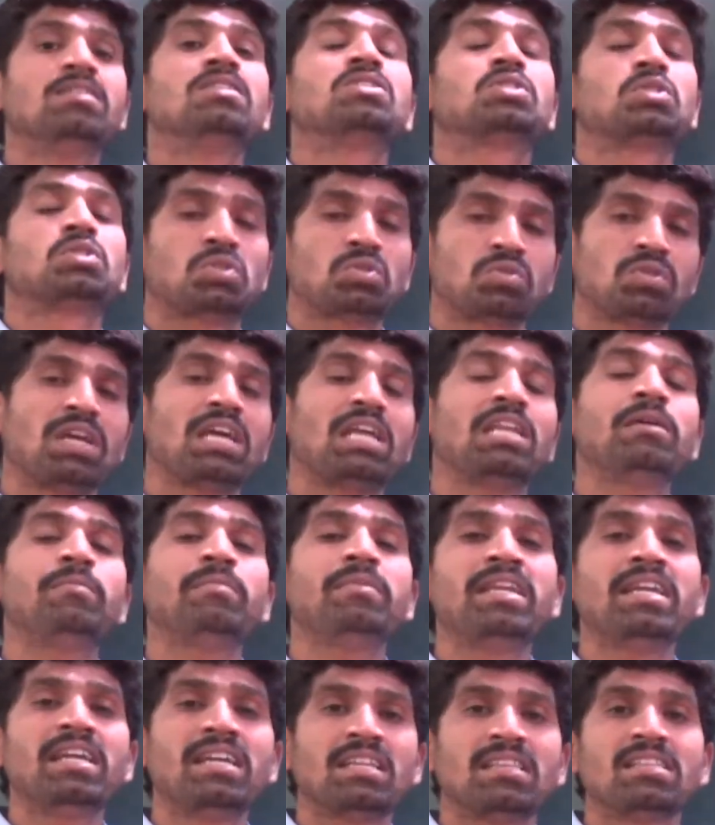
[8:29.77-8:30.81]
So to
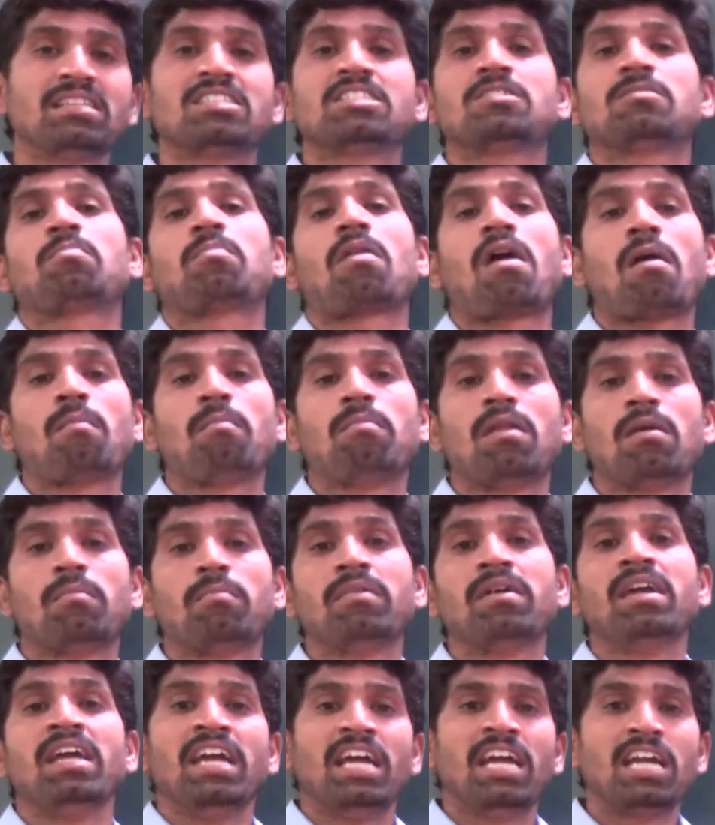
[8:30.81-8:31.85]
eliminate this
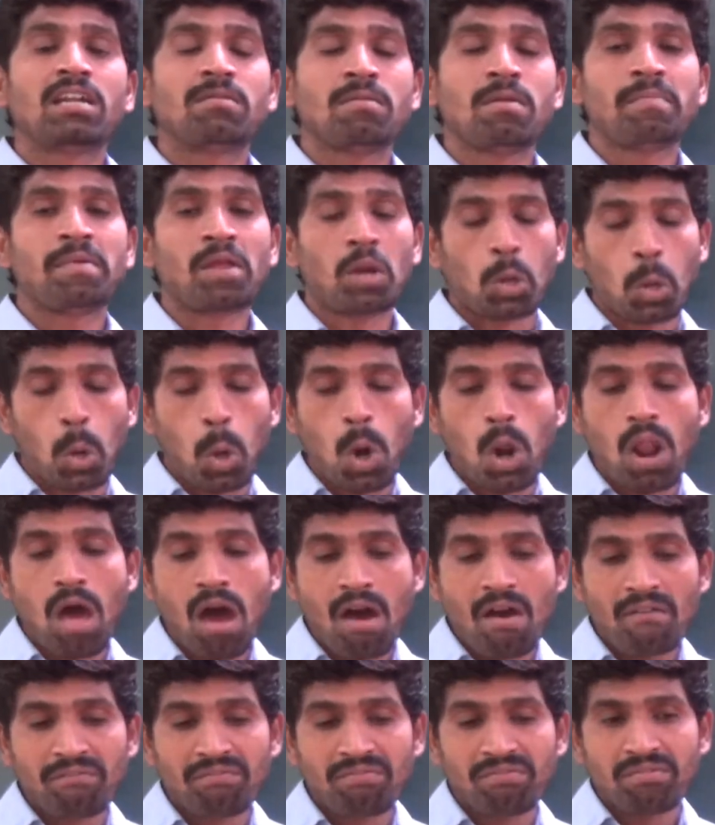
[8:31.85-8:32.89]
problem, it may be role
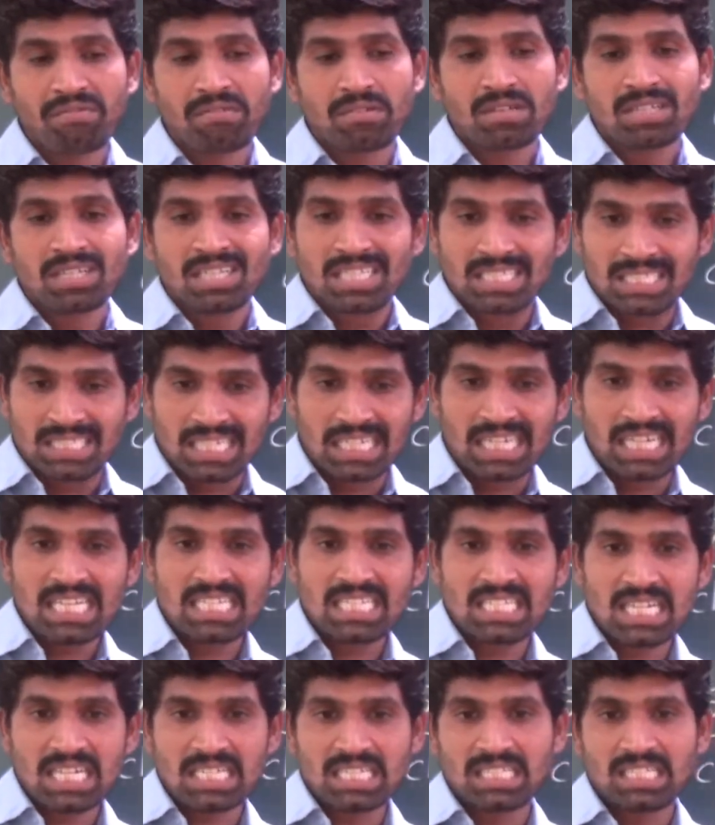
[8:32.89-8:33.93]
of
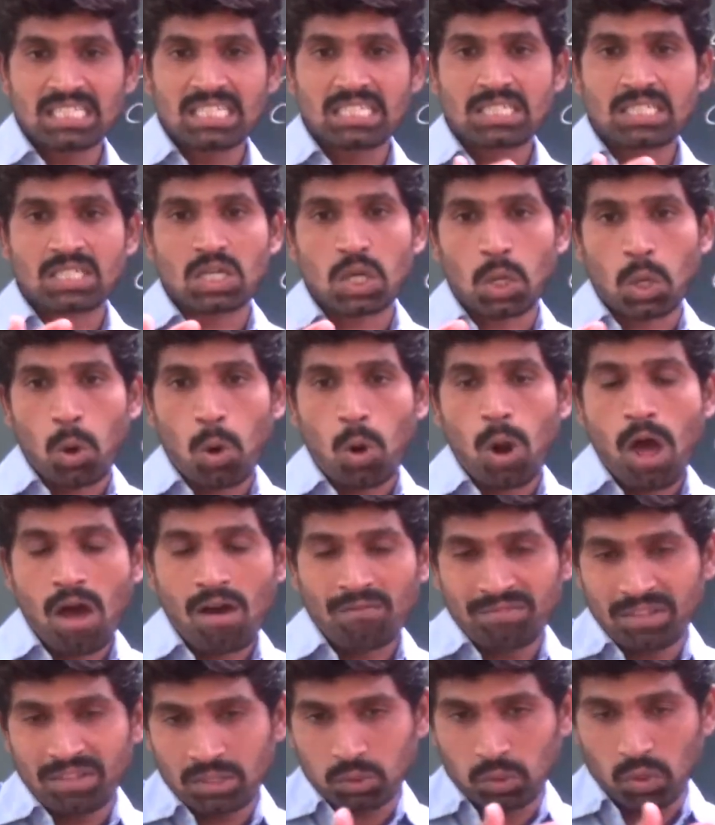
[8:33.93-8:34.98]
citizens, role
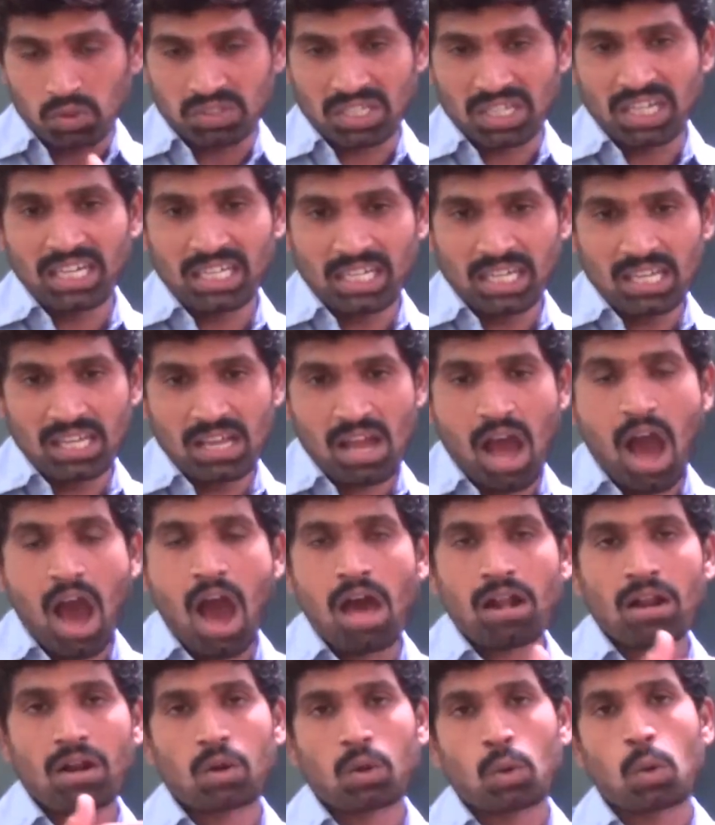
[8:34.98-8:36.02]
of the society,
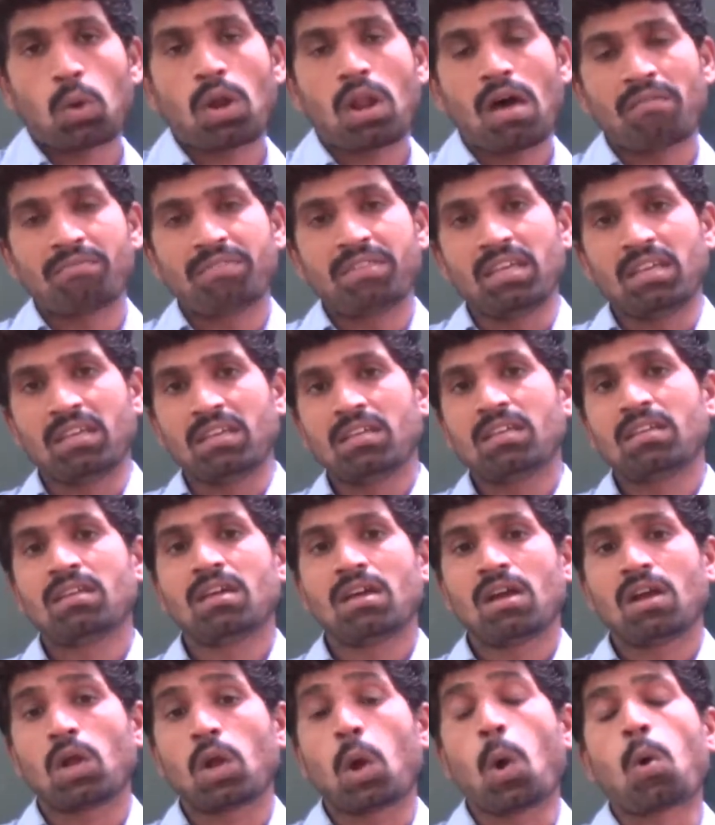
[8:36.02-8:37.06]
or role of the
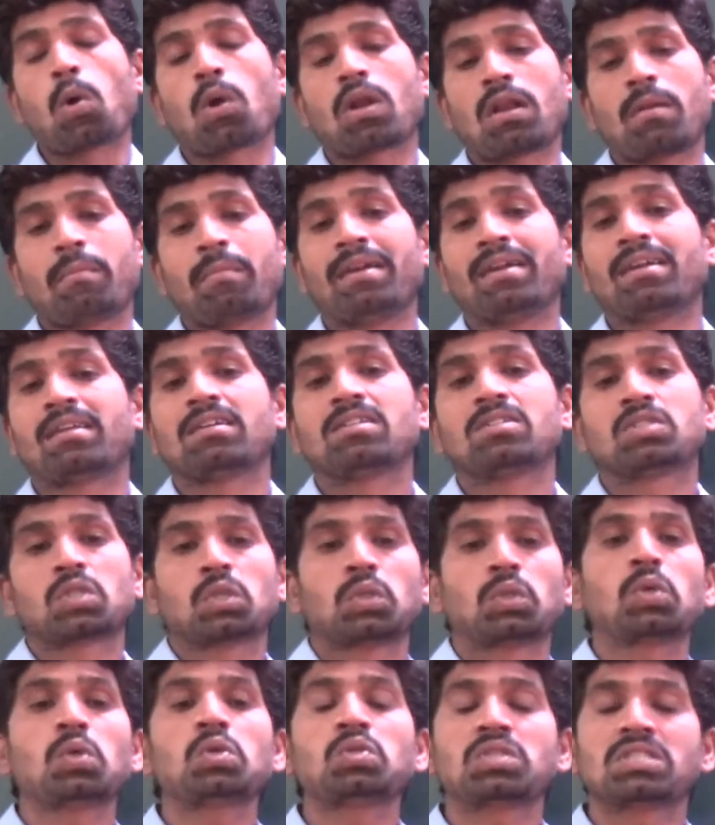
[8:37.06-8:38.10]
government.
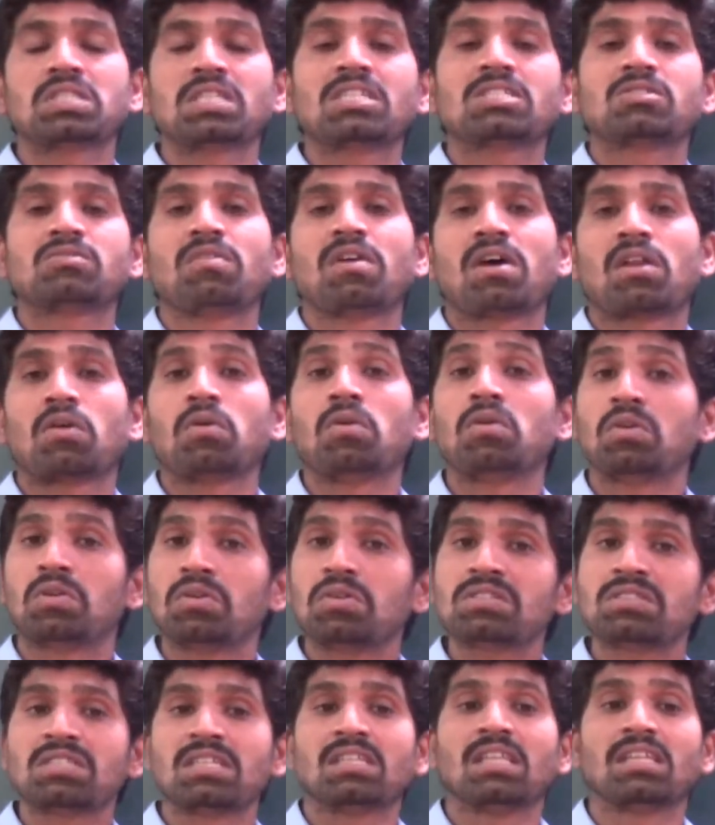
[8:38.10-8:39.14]
So those things we are going
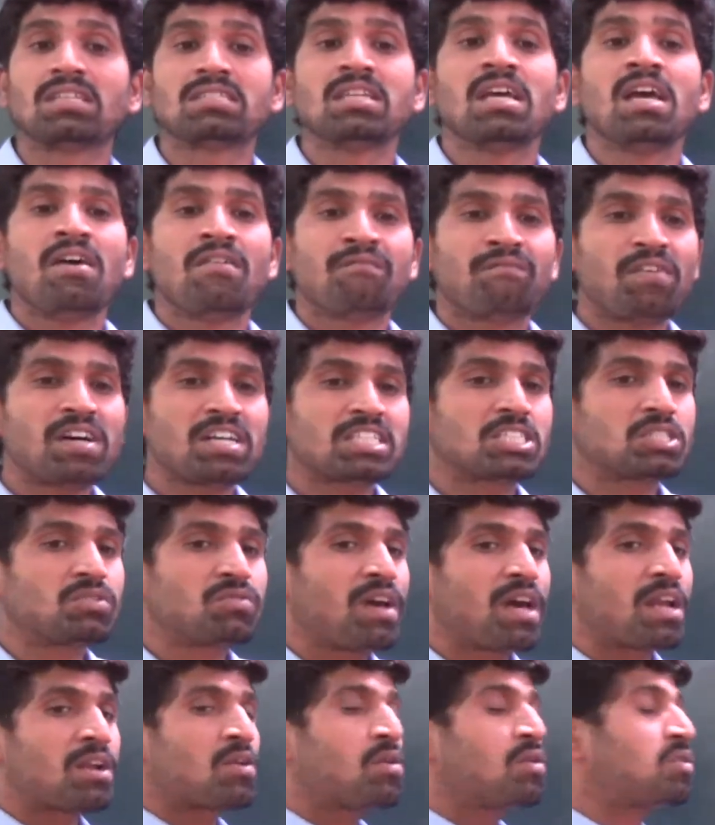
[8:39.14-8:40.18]
to see. First,
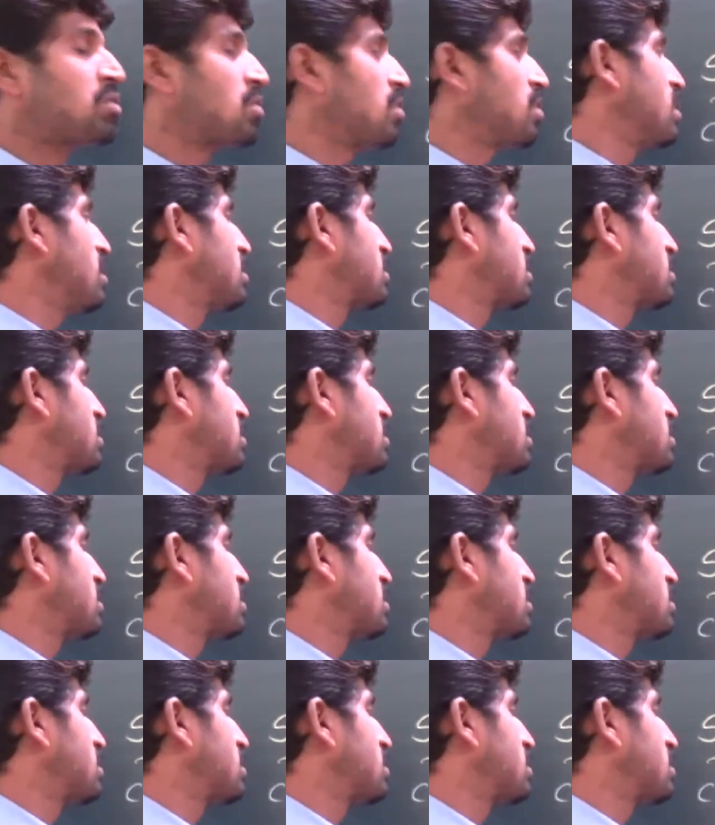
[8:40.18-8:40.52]
we are going to